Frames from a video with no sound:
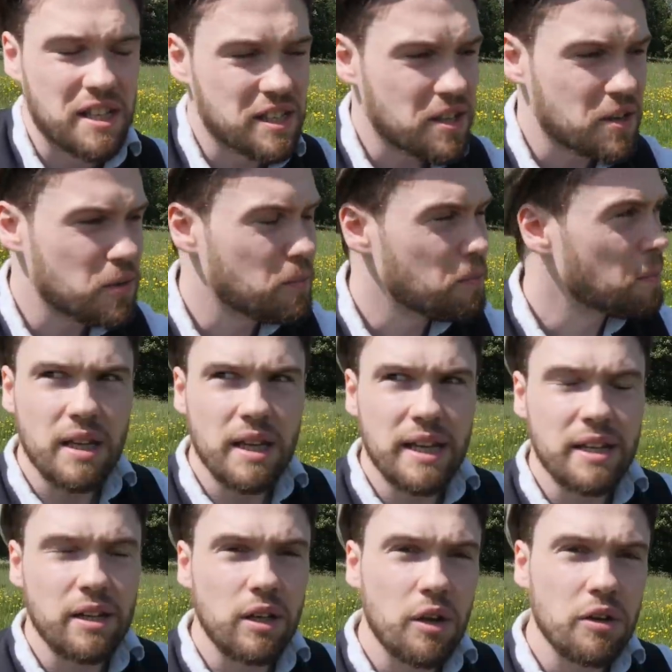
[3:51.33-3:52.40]
So
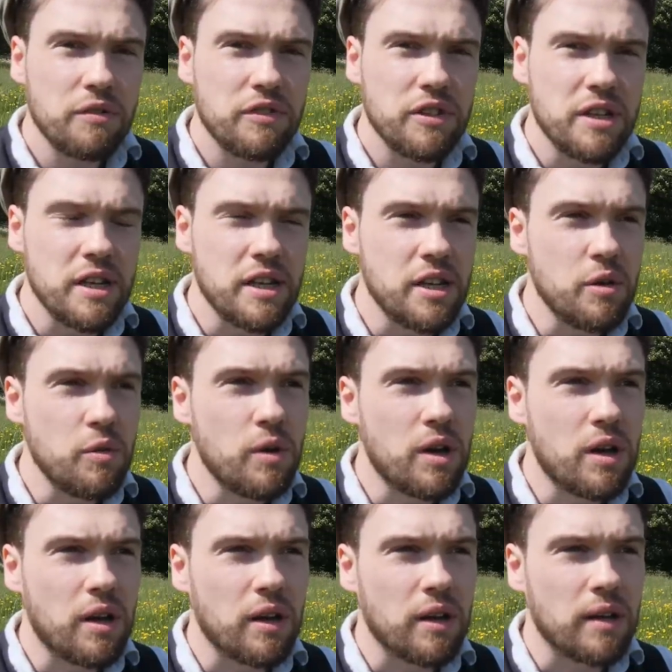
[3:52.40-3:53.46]
in a lot of the
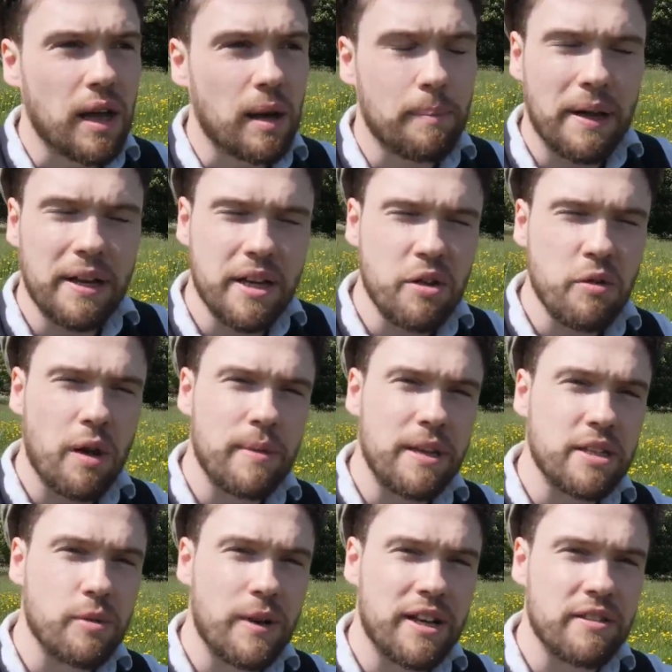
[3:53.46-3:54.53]
newer, and by newer I mean
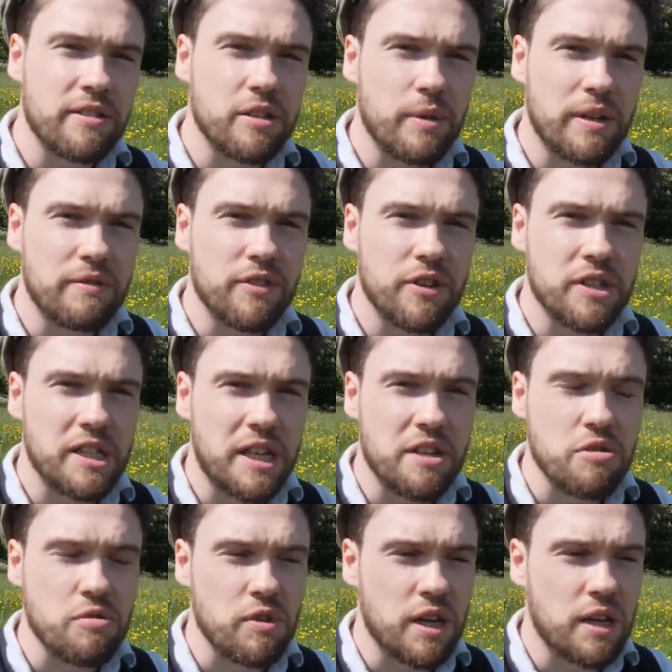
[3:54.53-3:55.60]
20th and 21st
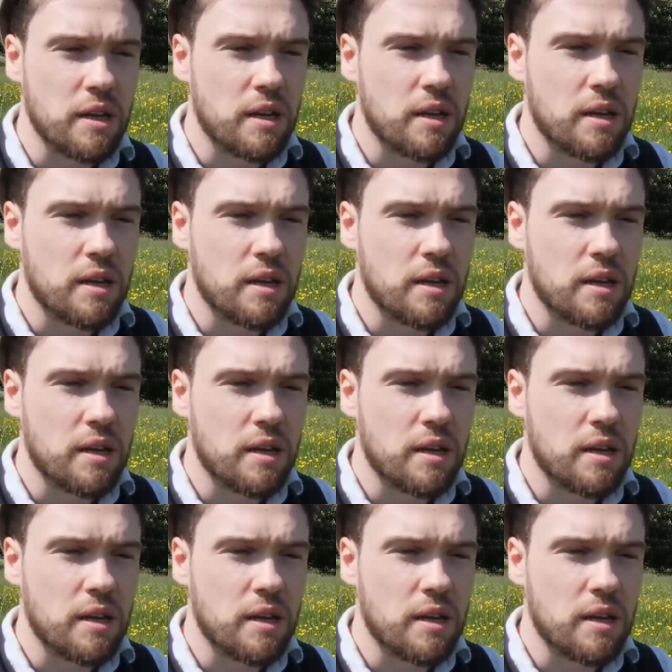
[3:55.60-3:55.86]
century,